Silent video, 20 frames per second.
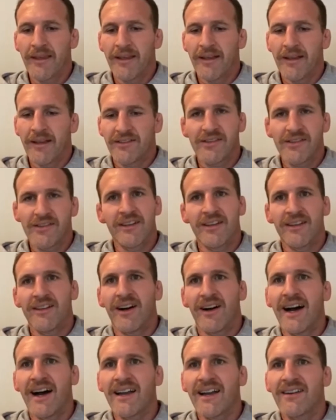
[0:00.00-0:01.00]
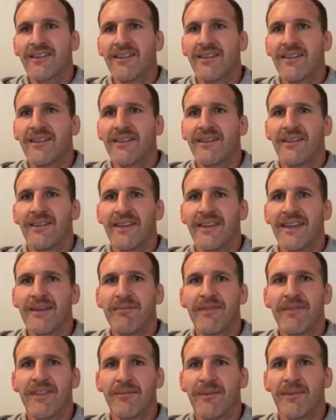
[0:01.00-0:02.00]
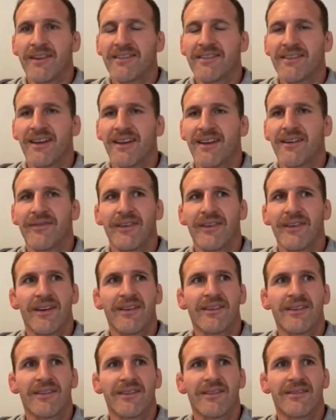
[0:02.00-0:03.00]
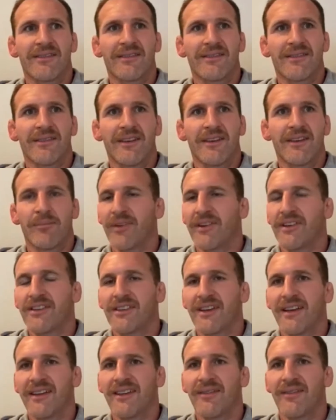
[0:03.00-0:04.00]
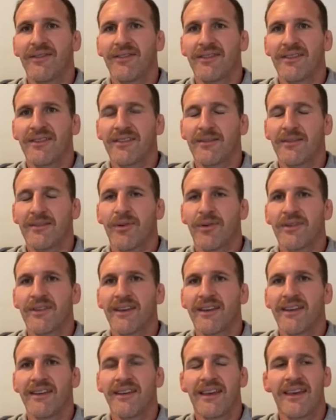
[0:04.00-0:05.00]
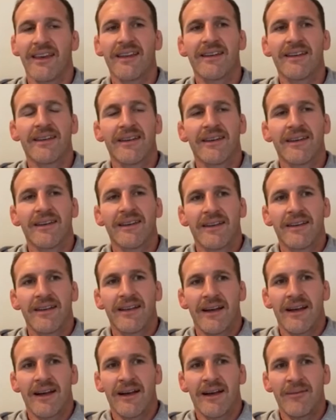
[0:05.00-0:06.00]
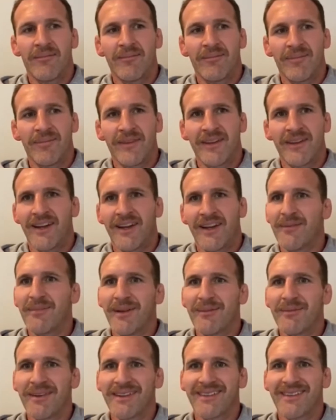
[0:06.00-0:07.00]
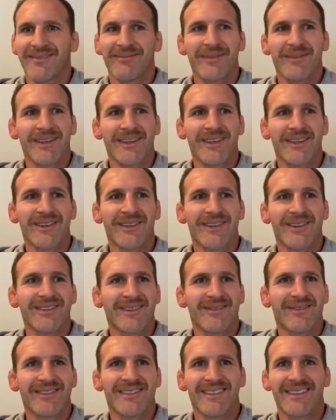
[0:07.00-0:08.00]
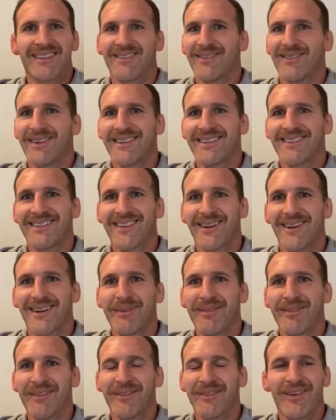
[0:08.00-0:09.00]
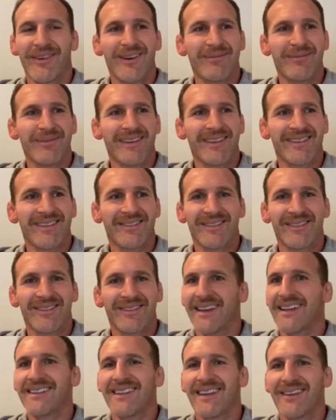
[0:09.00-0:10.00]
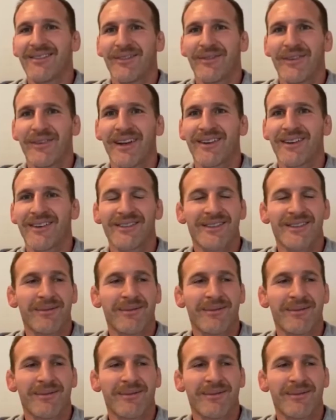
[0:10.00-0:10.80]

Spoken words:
Certainly a lot harder on them than myself, because you appreciate the support that you get. But my girls obviously didn't want to stop every 5 mintes with dad to have a photo or something.